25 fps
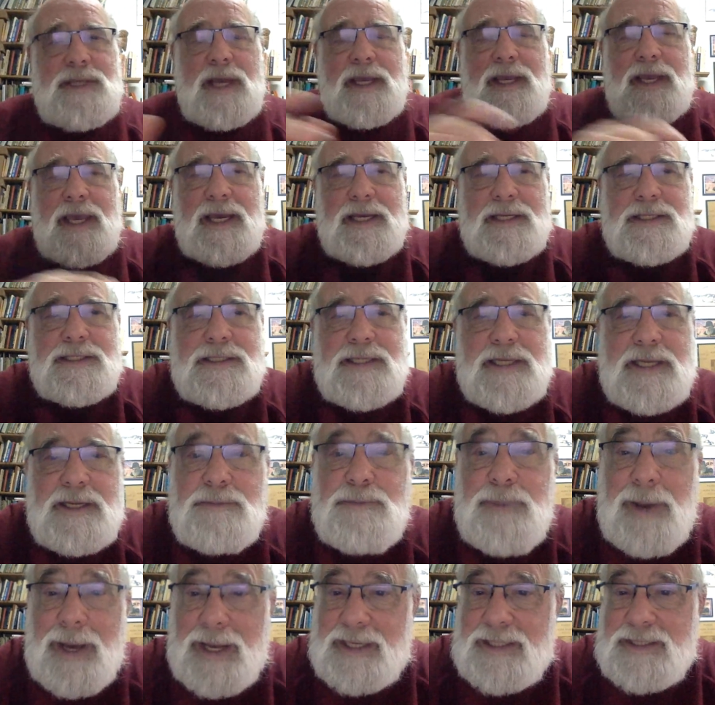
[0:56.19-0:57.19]
I guess, in
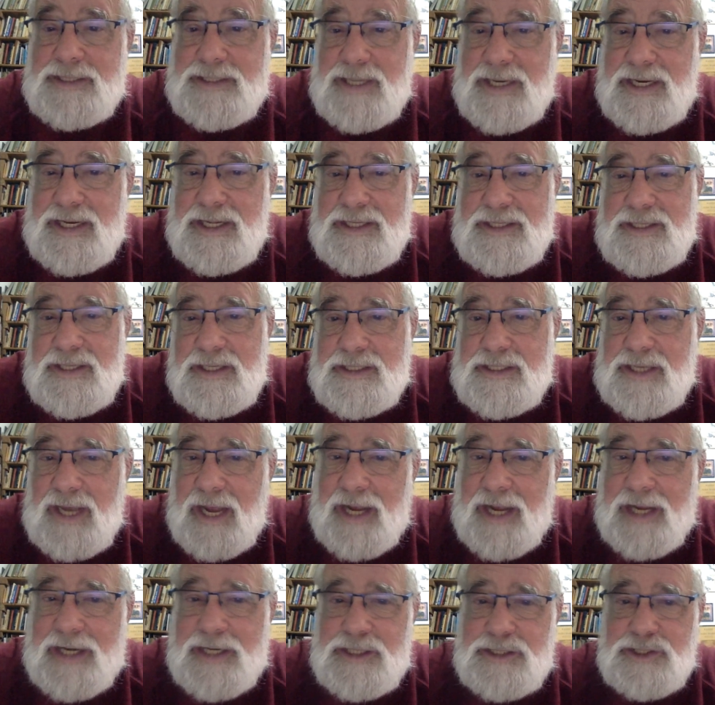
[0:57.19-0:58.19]
Palestinian
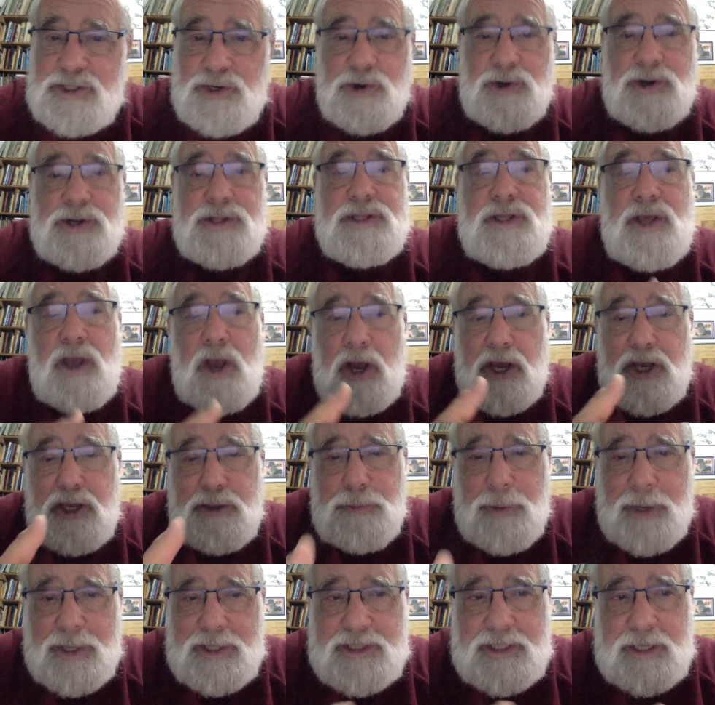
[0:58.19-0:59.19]
society, certainly in the
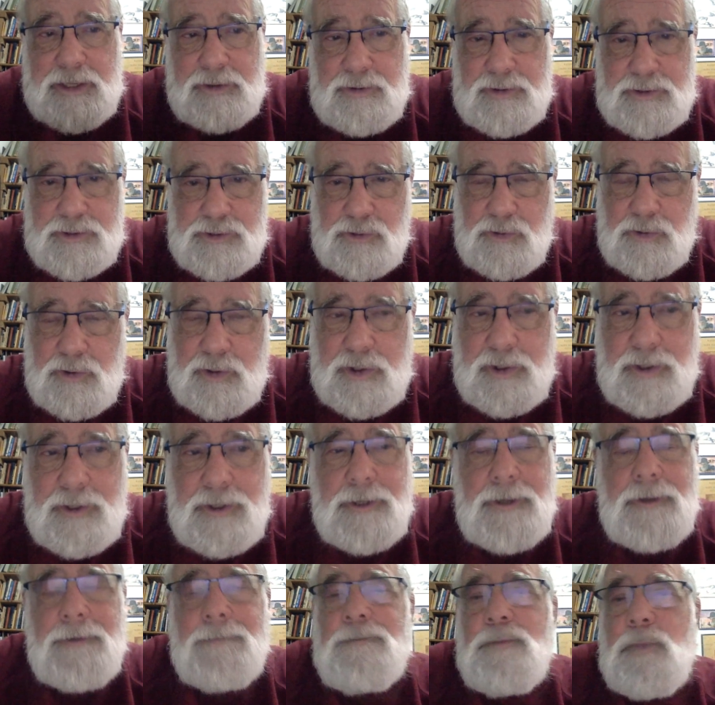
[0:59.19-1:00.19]
occupied territory.
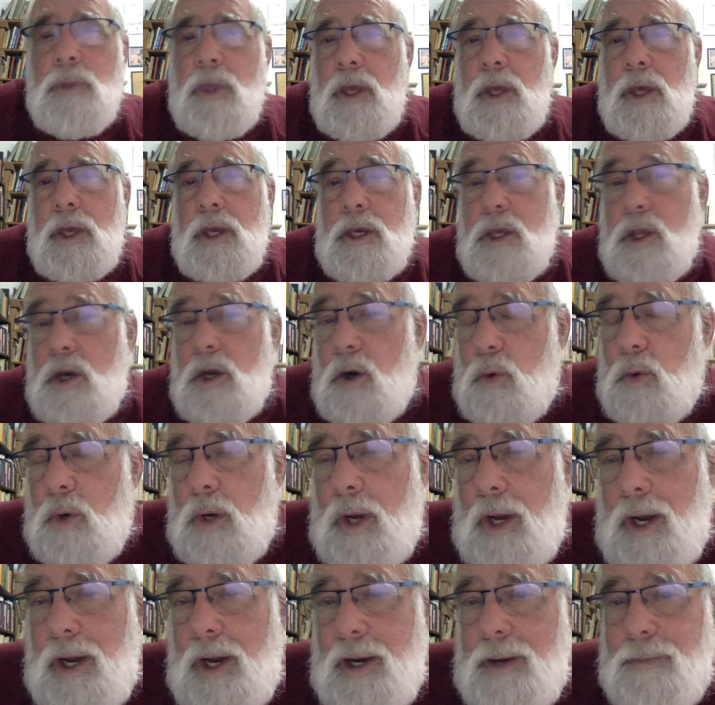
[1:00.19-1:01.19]
You
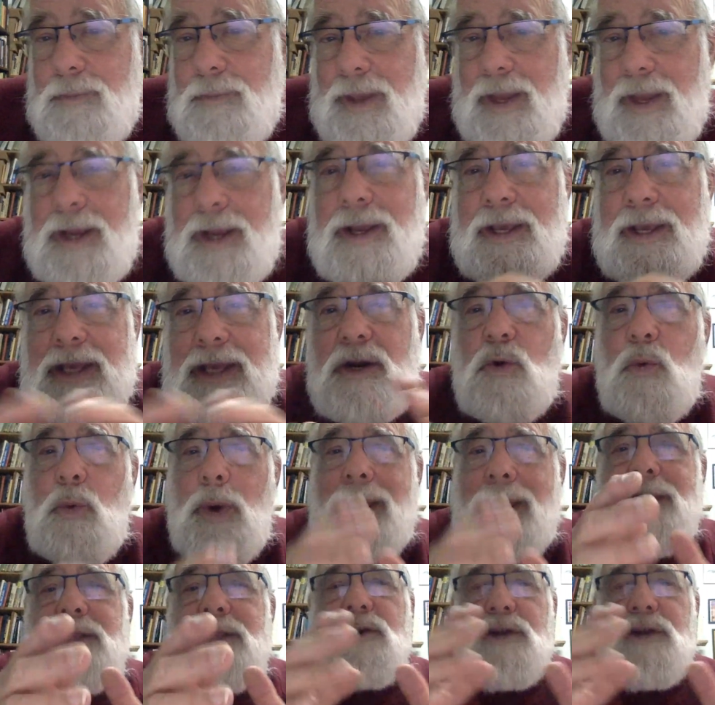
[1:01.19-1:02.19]
know, in a
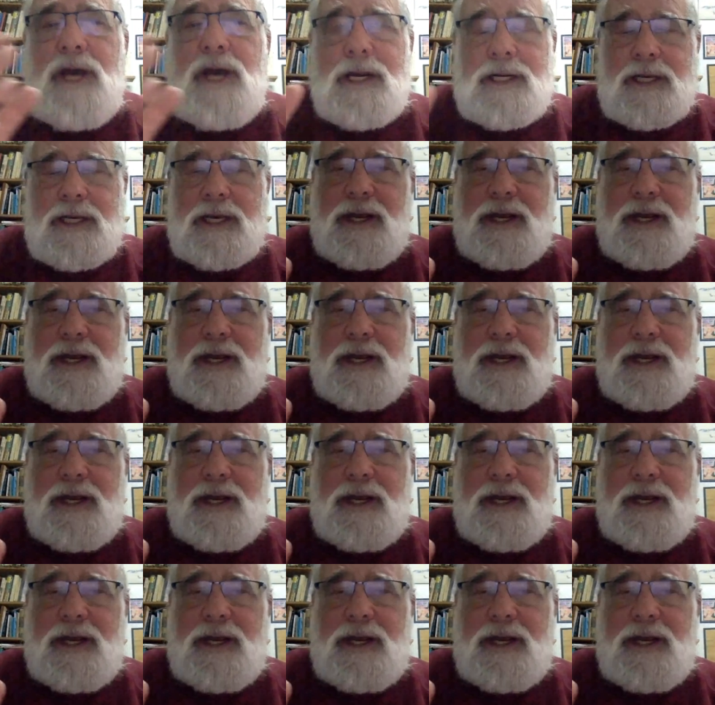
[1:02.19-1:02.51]
way, they're not